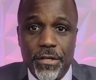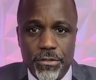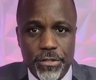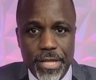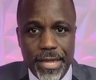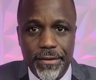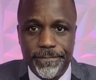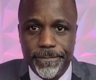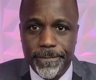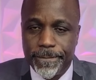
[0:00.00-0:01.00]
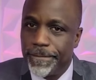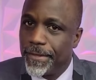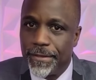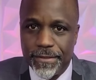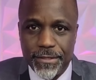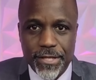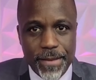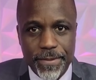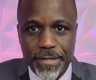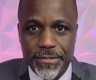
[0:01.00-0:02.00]
Today, the
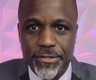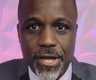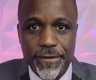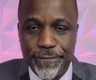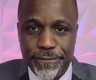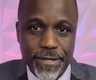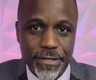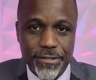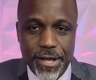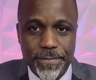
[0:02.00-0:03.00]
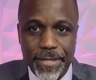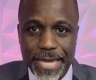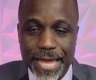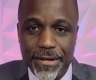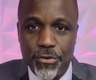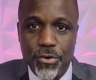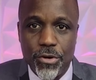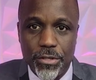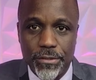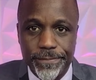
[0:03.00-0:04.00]
topic is not a funny topic at
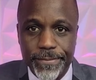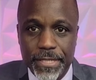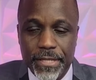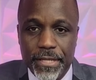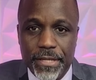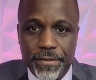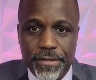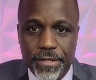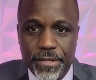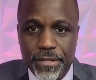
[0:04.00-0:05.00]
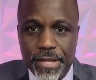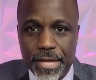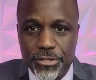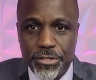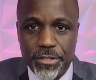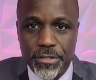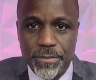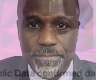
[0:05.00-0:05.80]
all. The National